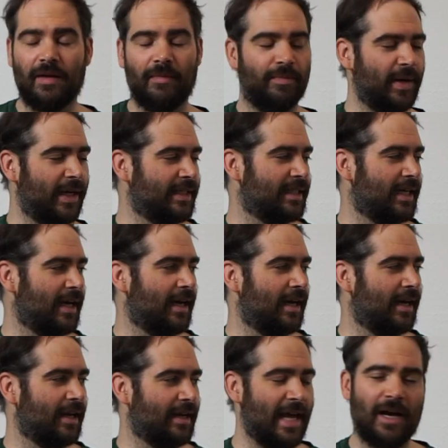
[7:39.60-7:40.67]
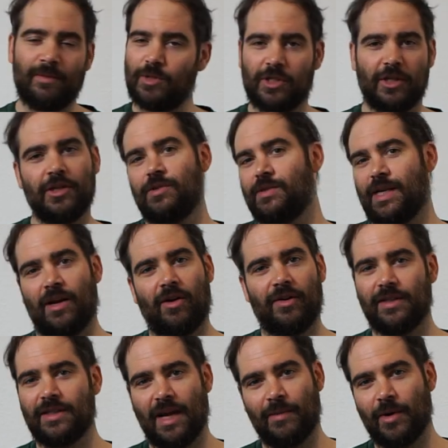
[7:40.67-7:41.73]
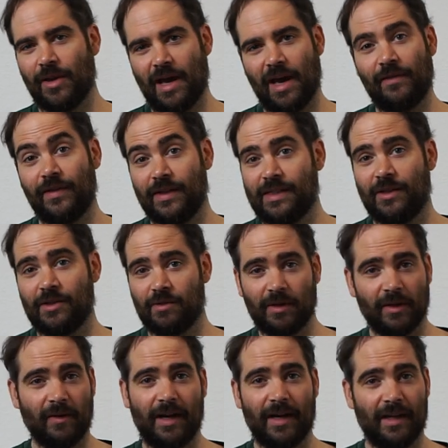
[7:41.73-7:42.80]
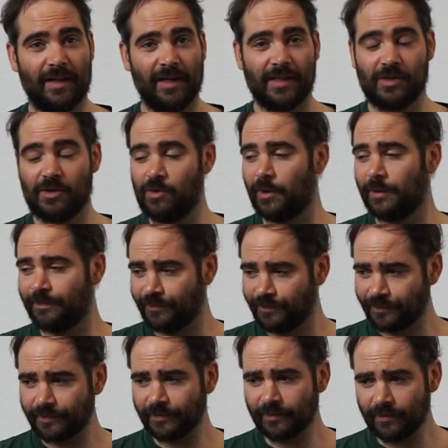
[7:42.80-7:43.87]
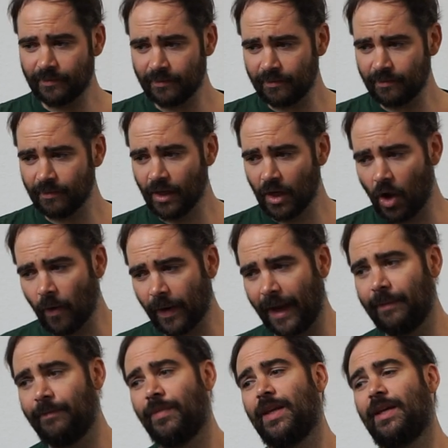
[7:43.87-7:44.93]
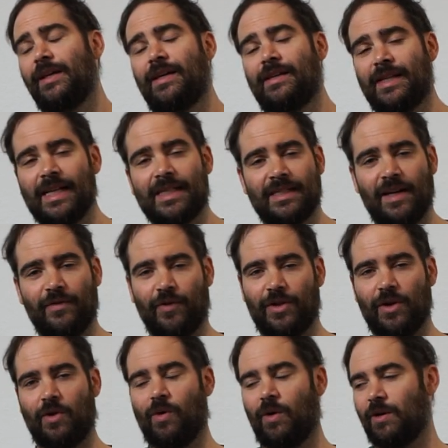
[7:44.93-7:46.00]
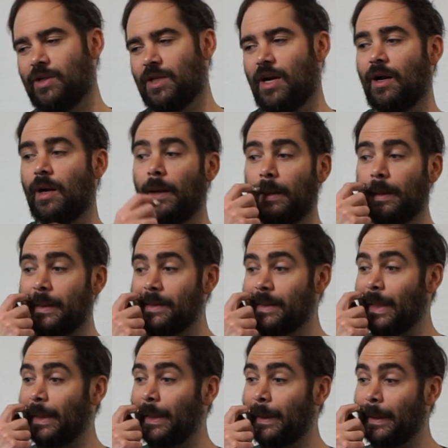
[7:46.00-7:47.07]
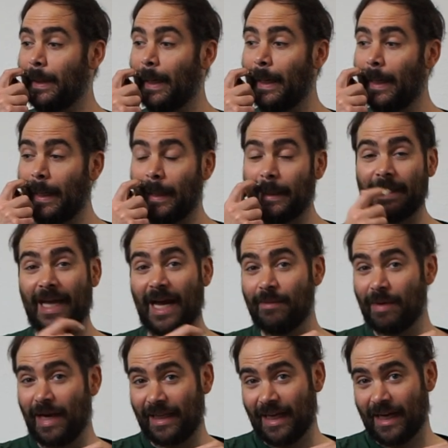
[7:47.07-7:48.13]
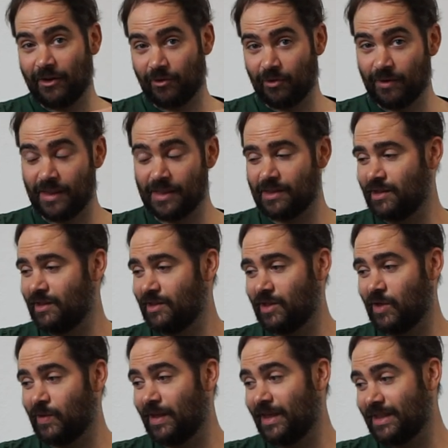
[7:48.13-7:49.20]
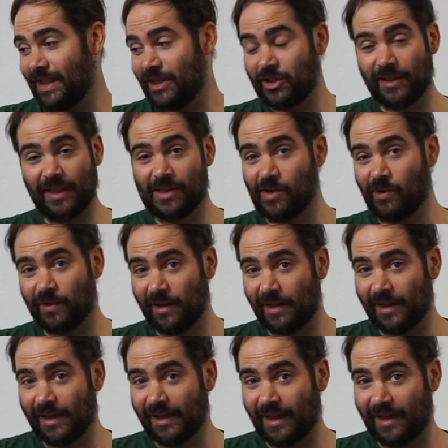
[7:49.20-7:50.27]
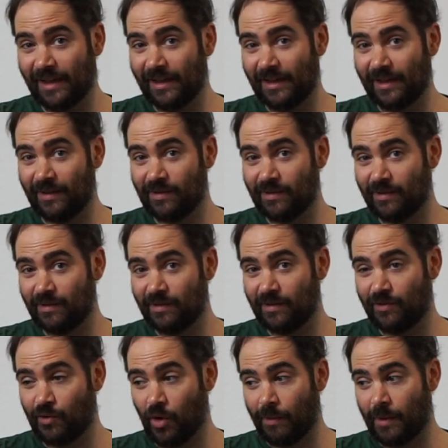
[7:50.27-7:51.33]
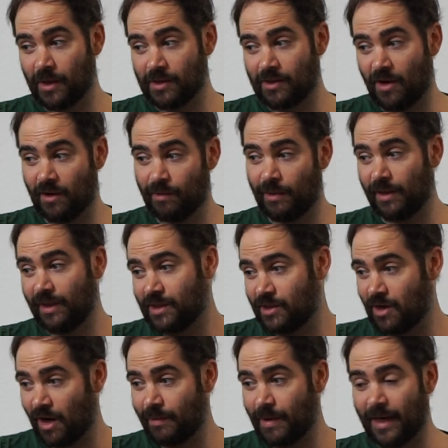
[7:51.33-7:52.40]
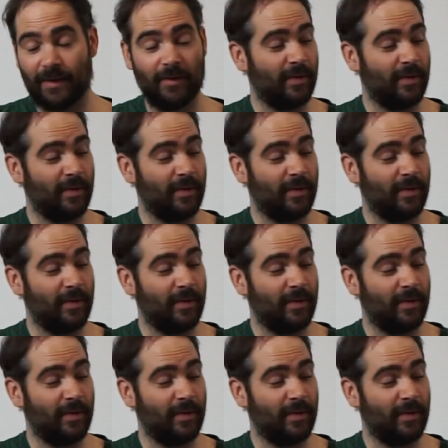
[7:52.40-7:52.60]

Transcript: But now I'm just going to use that all the time on the F. It sounds really great. I think it's cool. Okay, that's enough with the chord talk. Let's get in line by line through this. So essentially it's only four bars long, but let's talk about it.